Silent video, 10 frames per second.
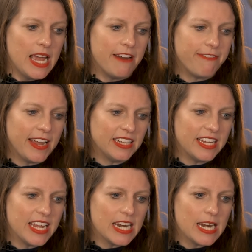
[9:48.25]
And
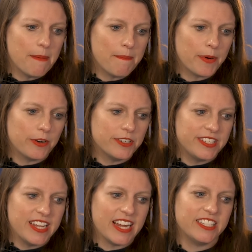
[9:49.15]
finally, number
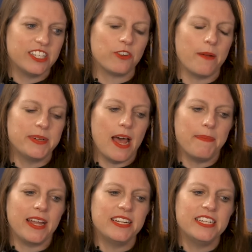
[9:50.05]
6, describe a
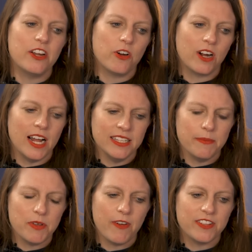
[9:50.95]
topic, idea, or
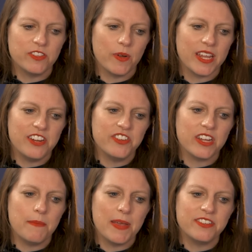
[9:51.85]
concept you find so
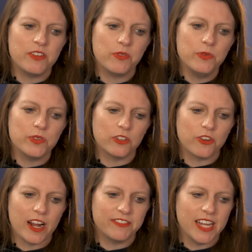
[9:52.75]
engaging it makes you lose all
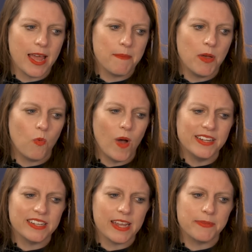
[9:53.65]
track of time. Why
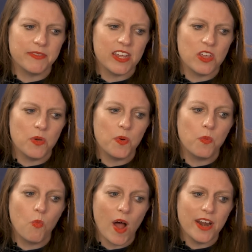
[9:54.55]
does it captivate you?
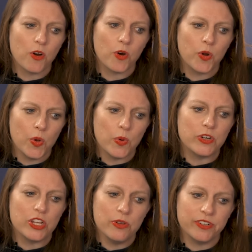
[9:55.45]
What or who
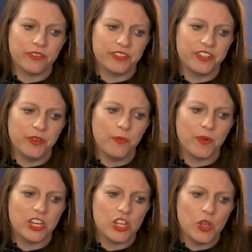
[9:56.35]
do you turn to
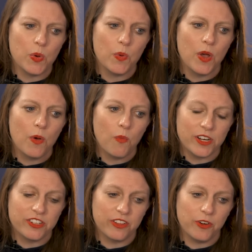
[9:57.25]
when you
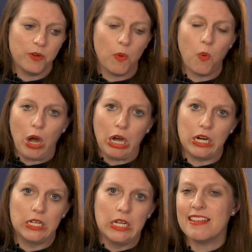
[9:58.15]
want to learn more?
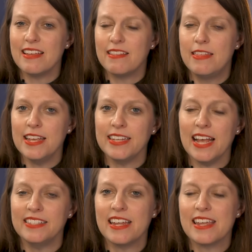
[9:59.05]
this
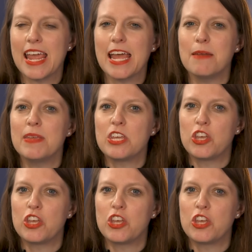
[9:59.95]
essay can be